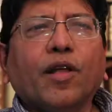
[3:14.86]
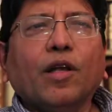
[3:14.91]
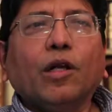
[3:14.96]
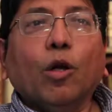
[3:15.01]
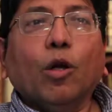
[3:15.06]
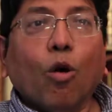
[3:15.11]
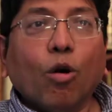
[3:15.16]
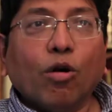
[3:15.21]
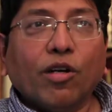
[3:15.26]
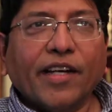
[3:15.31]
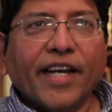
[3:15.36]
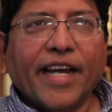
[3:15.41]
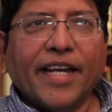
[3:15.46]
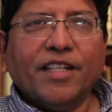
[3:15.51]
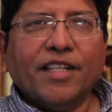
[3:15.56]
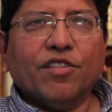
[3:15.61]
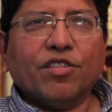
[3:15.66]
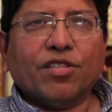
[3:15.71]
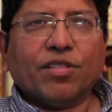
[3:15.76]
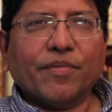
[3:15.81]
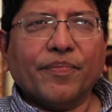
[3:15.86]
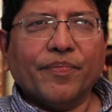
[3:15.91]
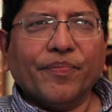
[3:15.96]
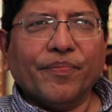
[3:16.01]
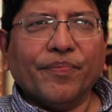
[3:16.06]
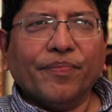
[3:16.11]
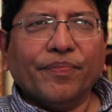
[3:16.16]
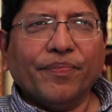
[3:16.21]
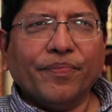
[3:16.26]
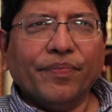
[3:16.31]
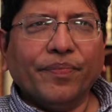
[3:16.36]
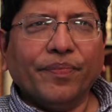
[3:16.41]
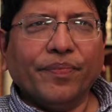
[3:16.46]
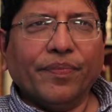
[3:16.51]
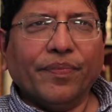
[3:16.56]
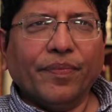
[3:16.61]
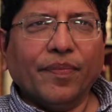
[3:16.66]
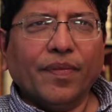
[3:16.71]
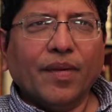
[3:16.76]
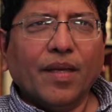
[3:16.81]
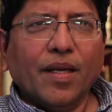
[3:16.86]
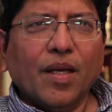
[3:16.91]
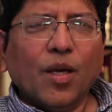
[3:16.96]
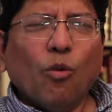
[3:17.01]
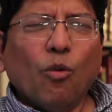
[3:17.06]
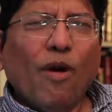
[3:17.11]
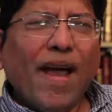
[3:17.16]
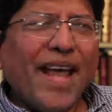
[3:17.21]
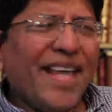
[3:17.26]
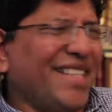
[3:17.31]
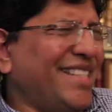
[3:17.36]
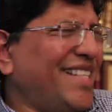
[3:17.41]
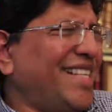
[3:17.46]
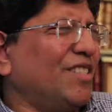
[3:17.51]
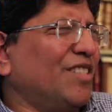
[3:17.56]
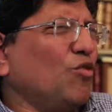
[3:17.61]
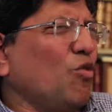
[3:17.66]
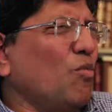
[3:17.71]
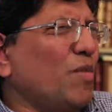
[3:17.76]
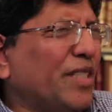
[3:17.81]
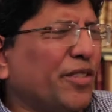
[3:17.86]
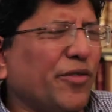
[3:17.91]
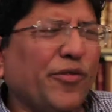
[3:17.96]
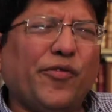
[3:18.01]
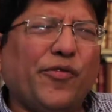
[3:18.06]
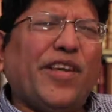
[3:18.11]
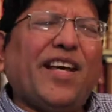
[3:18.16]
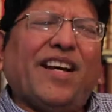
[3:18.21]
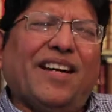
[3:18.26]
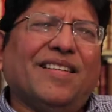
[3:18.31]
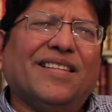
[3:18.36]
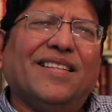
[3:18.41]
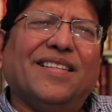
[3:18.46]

low grades. Why is there so much fear?